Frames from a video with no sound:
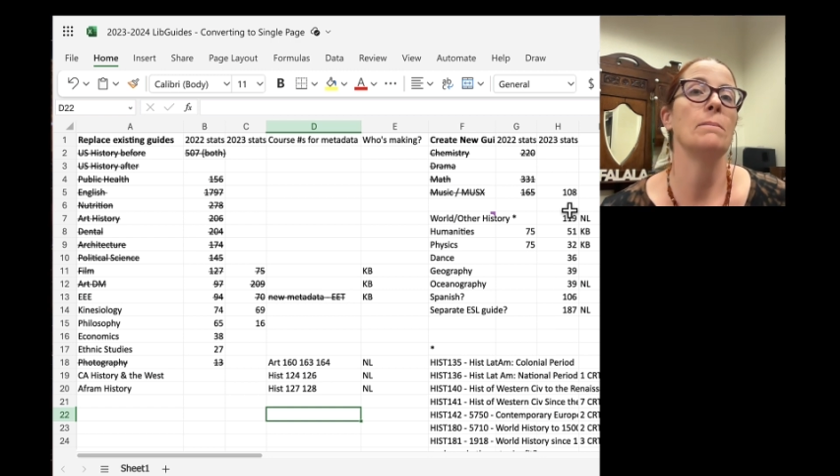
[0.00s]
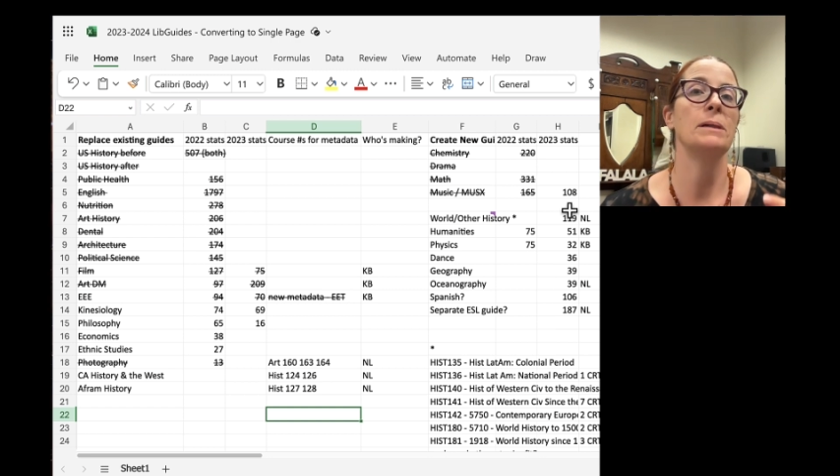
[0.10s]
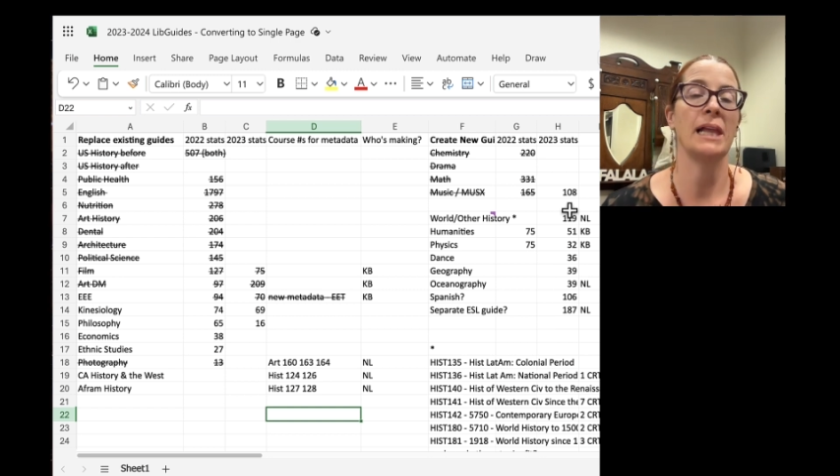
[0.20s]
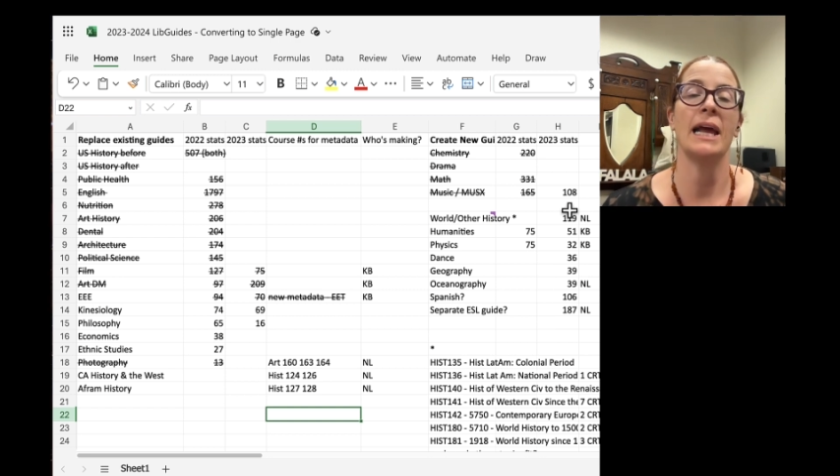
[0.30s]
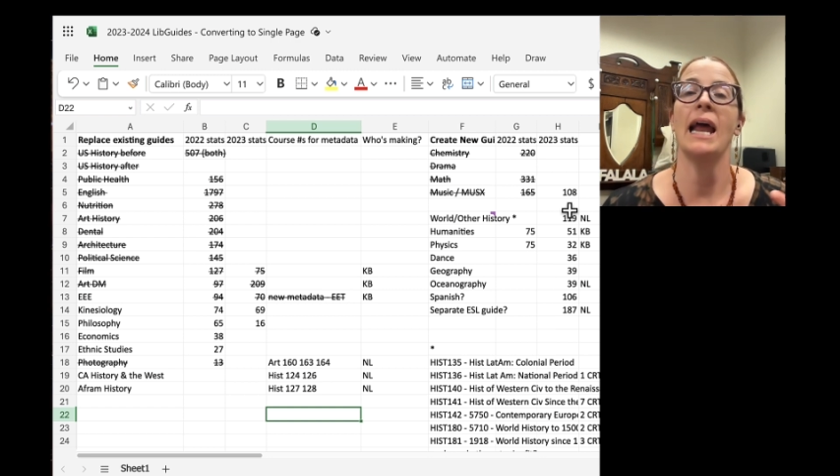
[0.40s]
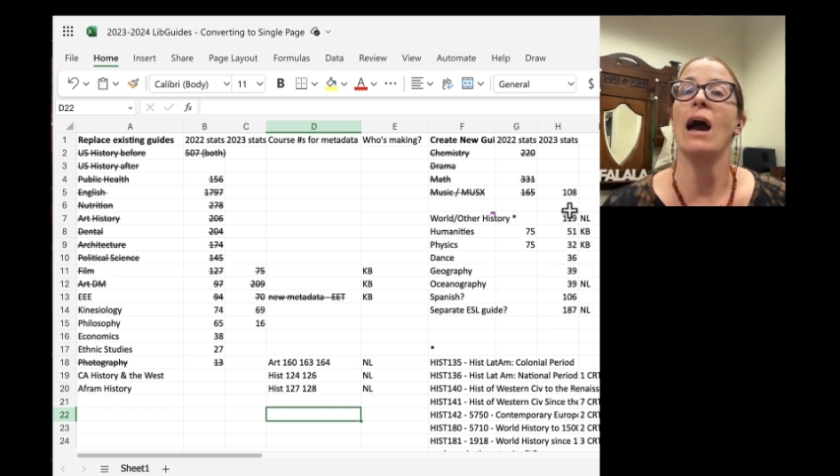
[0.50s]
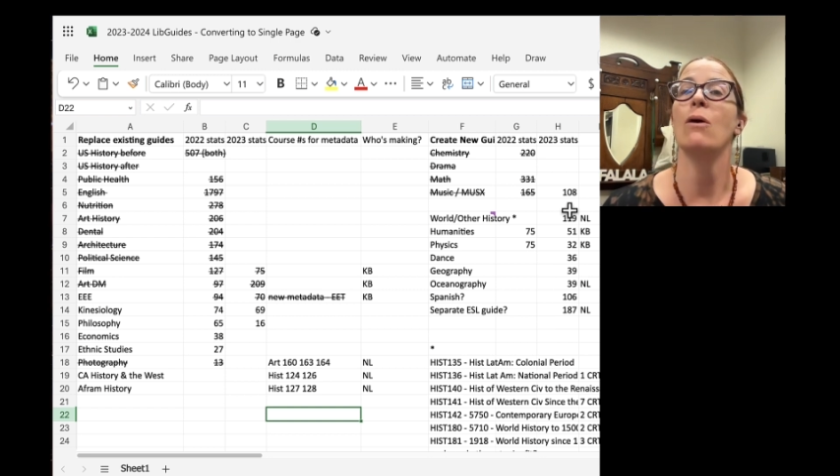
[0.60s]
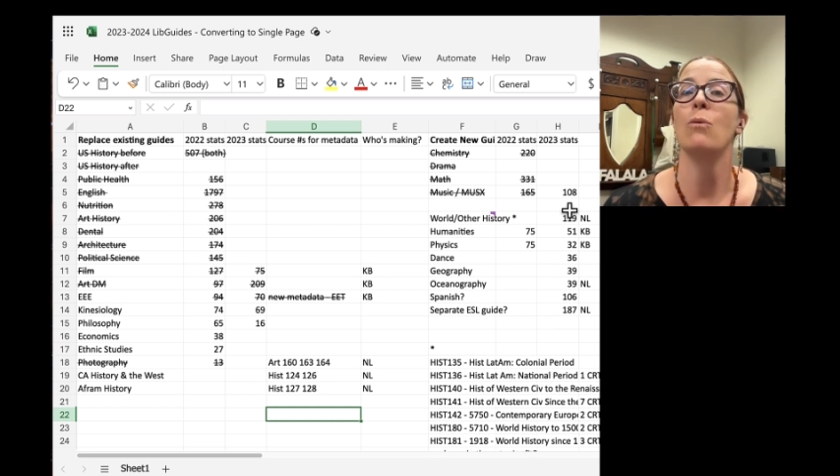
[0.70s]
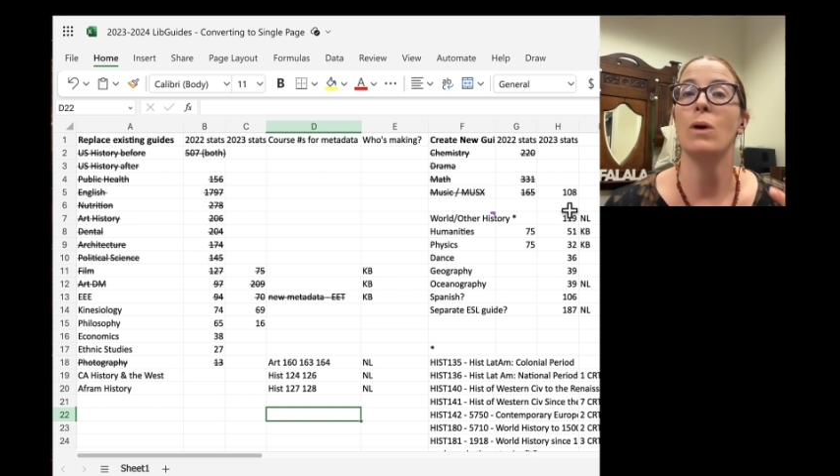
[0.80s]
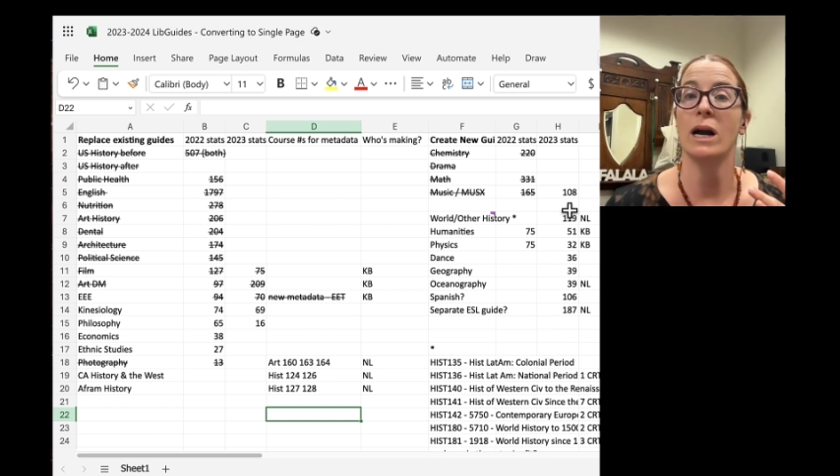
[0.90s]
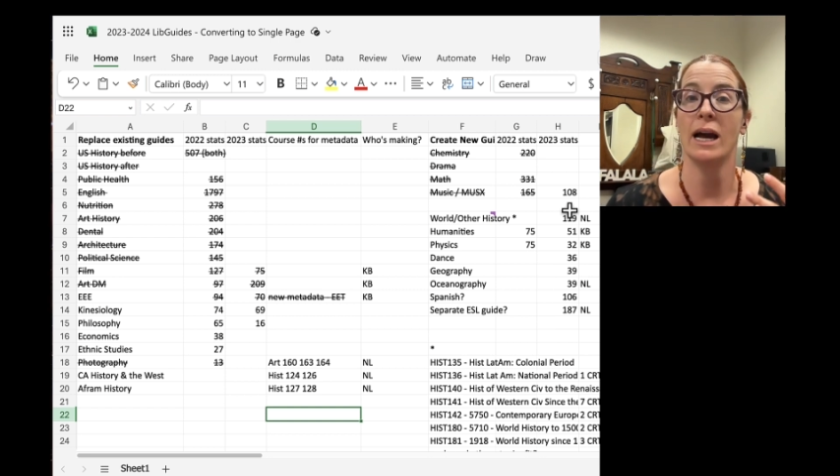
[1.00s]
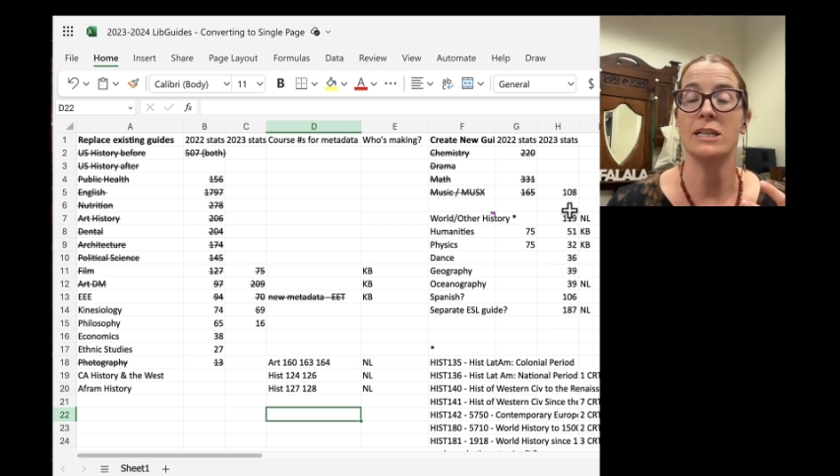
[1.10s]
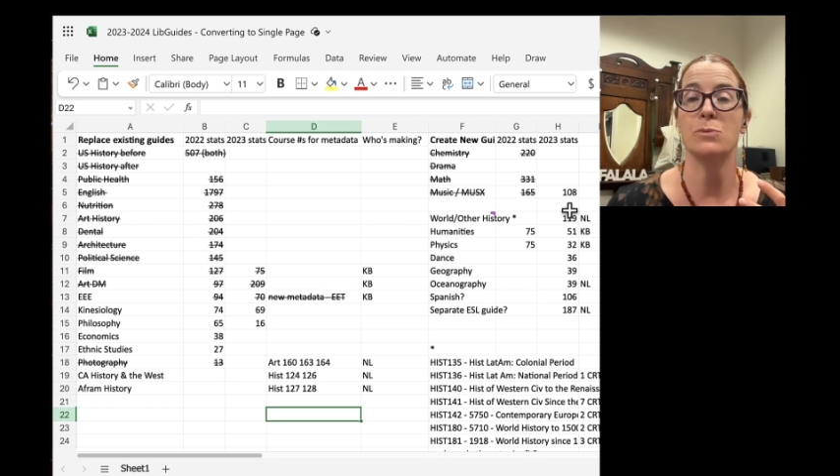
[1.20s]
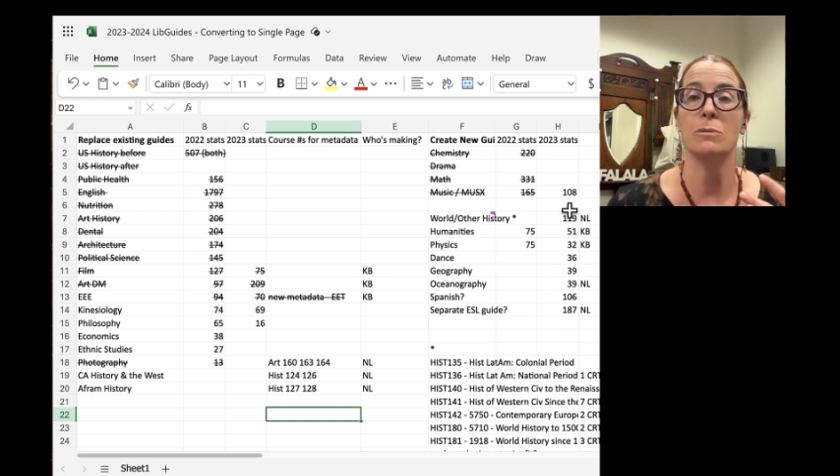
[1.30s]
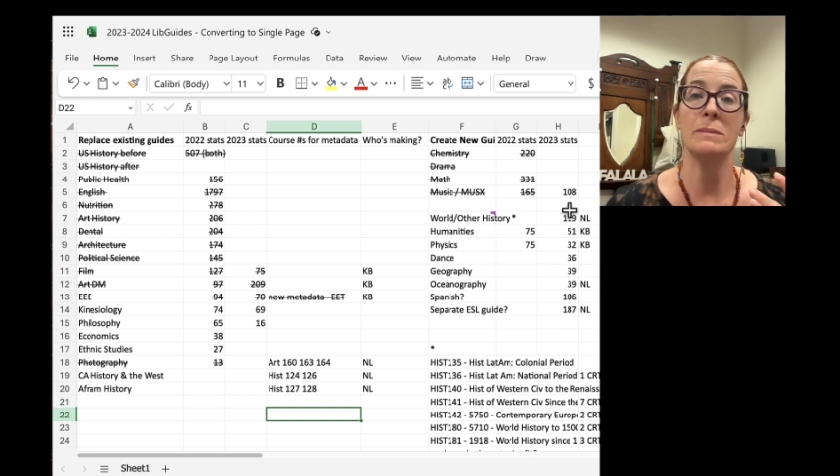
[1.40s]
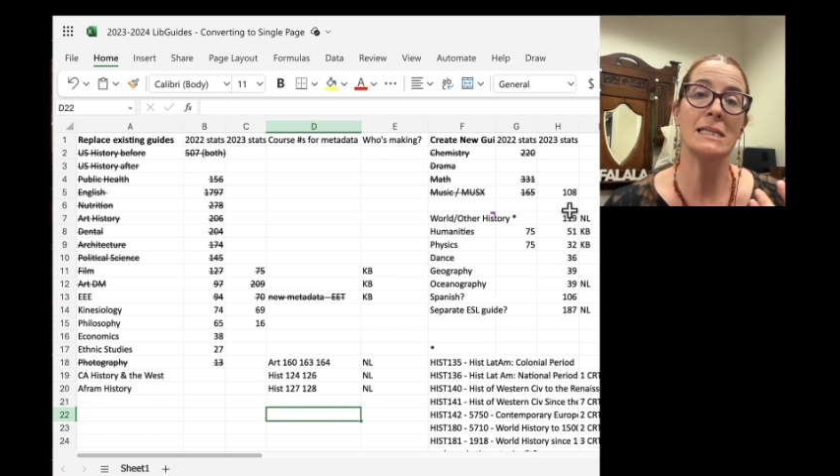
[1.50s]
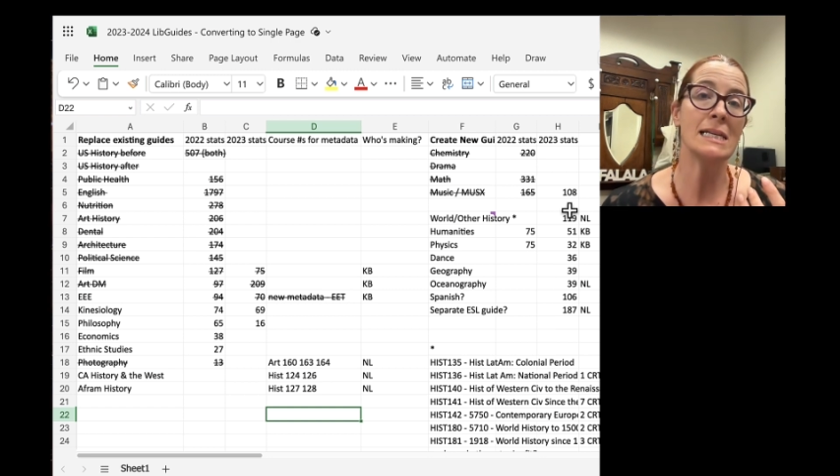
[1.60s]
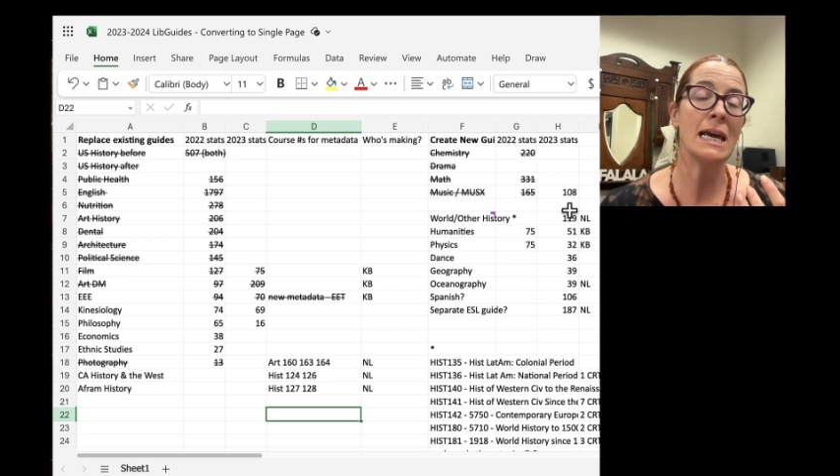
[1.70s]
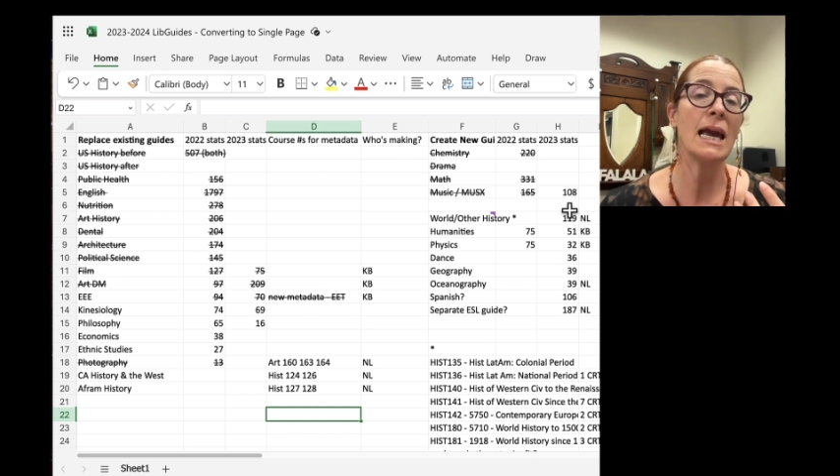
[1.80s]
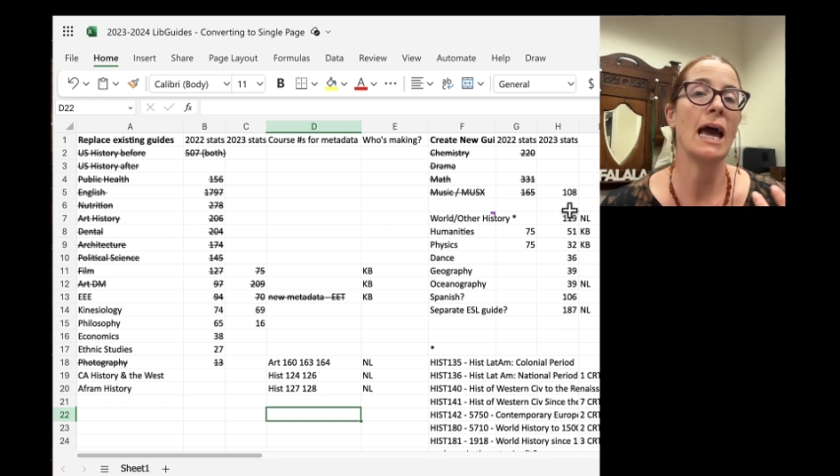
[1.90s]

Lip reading: plan out what guides we're missing